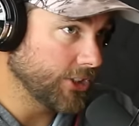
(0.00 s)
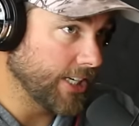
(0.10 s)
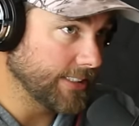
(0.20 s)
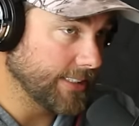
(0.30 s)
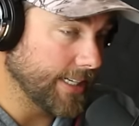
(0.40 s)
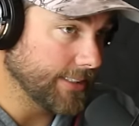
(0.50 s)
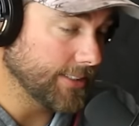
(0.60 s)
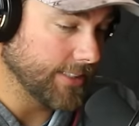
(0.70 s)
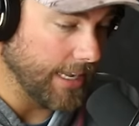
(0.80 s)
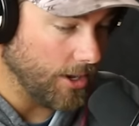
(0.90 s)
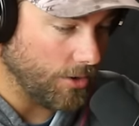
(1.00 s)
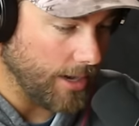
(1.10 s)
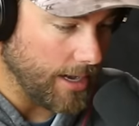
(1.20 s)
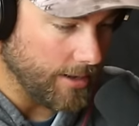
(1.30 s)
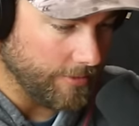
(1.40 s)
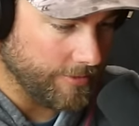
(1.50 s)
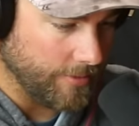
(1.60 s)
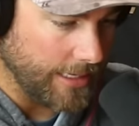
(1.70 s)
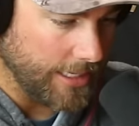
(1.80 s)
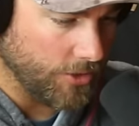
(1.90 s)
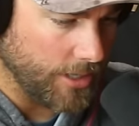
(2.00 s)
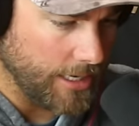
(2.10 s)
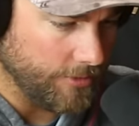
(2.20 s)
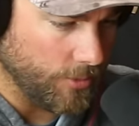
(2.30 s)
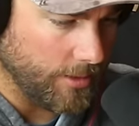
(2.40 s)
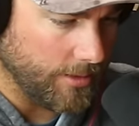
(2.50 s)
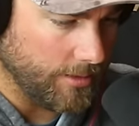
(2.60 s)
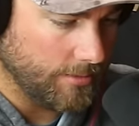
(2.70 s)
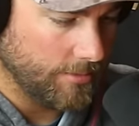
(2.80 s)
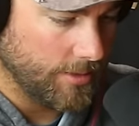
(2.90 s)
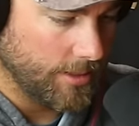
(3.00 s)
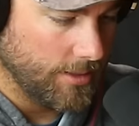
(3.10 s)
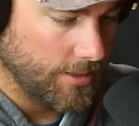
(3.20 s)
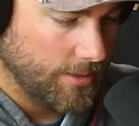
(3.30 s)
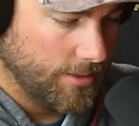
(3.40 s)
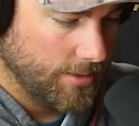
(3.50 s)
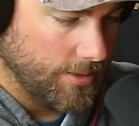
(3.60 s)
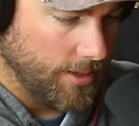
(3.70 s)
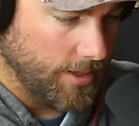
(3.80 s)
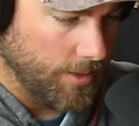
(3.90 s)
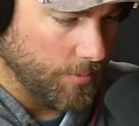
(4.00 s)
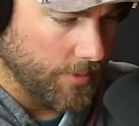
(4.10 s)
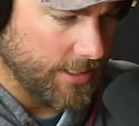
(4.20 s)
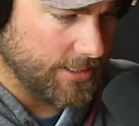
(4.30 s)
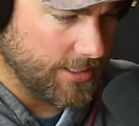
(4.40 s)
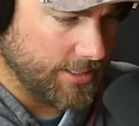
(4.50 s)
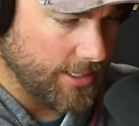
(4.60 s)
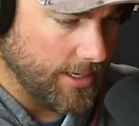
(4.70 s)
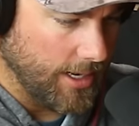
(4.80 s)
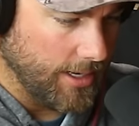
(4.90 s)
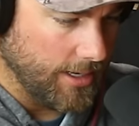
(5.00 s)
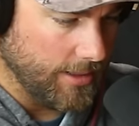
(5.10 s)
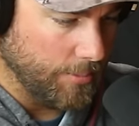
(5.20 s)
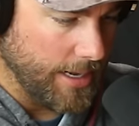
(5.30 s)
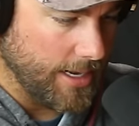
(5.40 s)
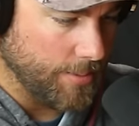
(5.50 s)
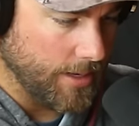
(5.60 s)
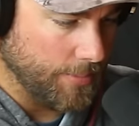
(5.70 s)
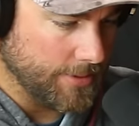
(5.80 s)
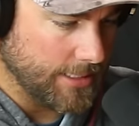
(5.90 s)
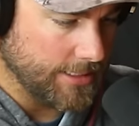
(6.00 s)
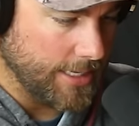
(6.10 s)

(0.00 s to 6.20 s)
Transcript: CJ says, get creative. Get creative with it. This is the bait coming up is a